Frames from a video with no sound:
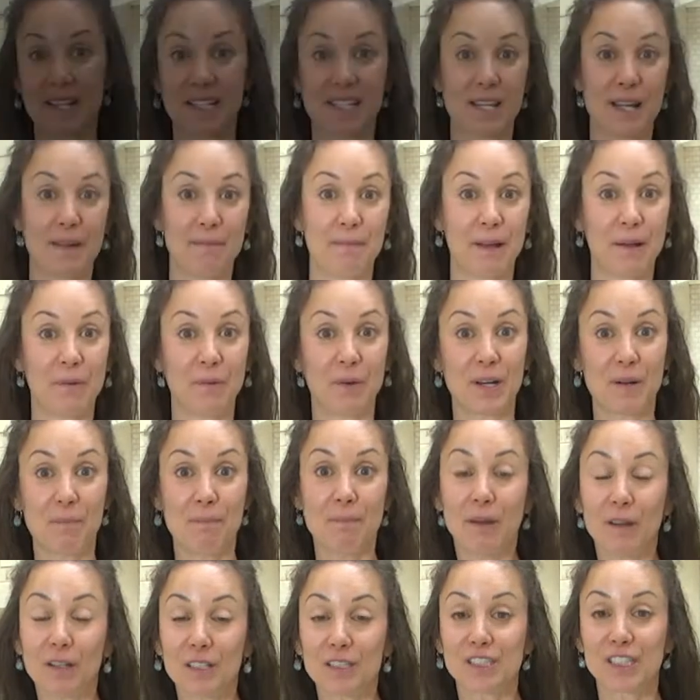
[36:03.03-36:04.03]
son might want a
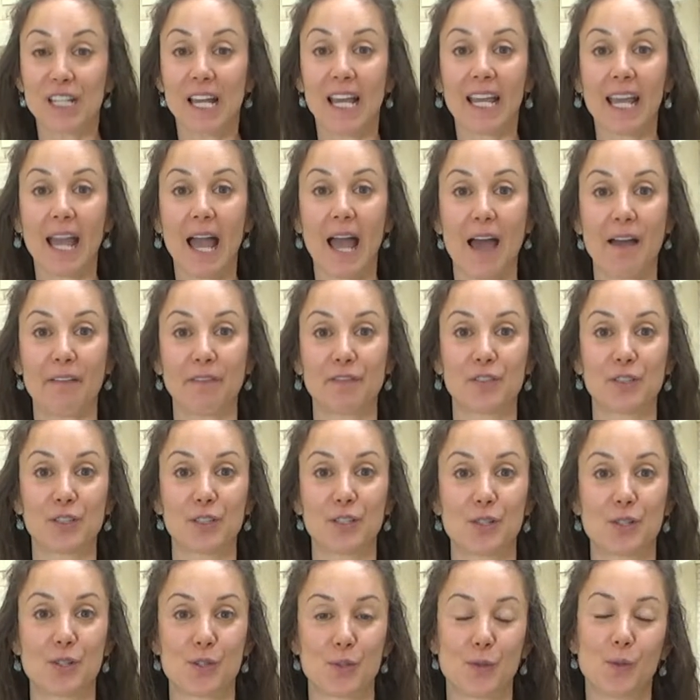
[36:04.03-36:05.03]
milkshake
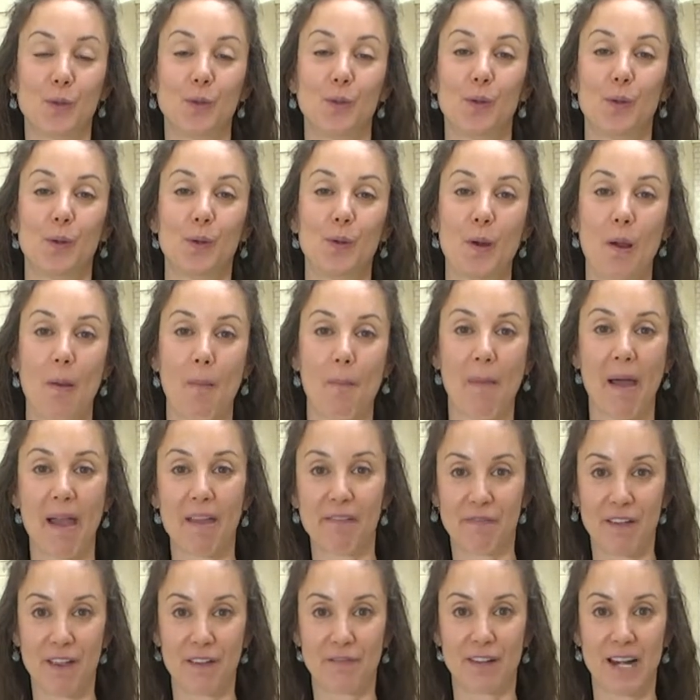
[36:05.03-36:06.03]
after school. My
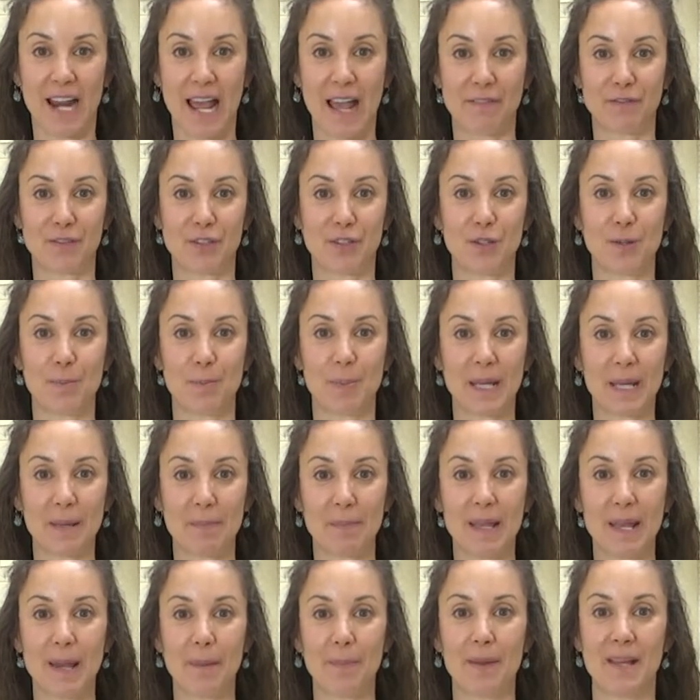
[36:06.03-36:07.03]
favorite afternoon
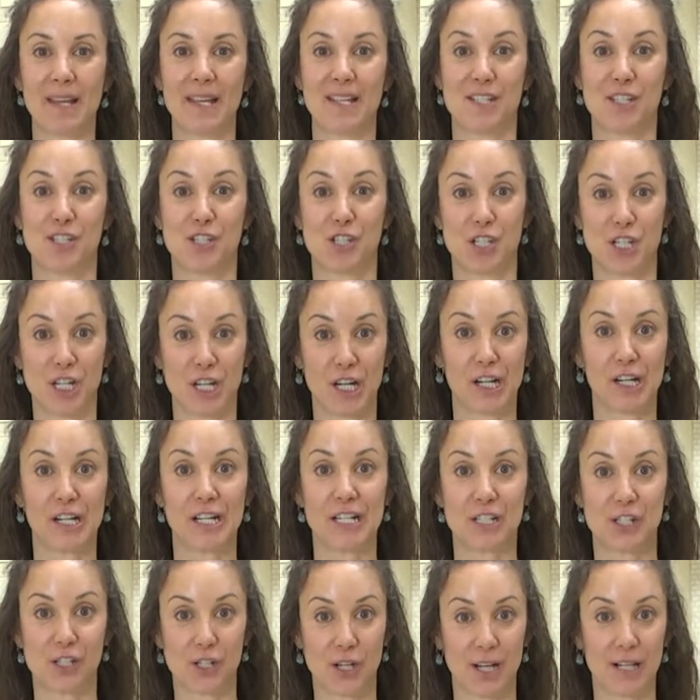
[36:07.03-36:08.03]
pick-me-up is
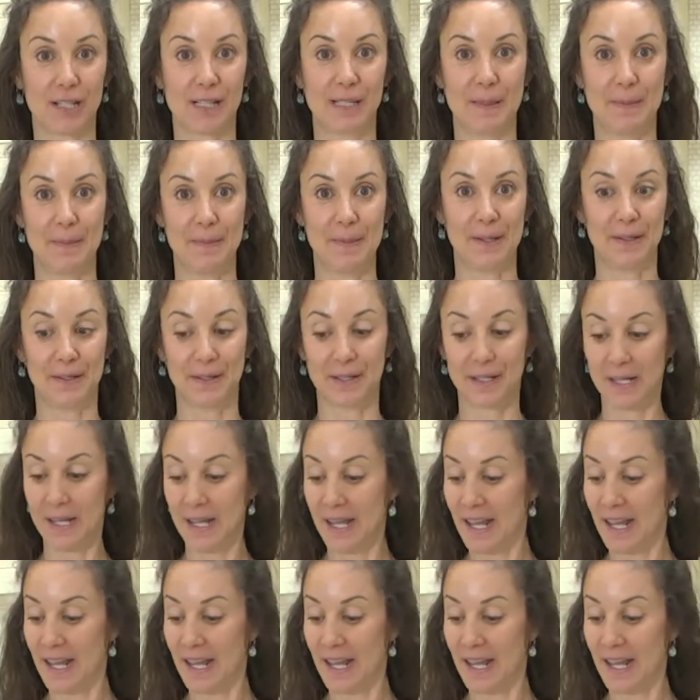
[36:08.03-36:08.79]
cherry chocolate milk.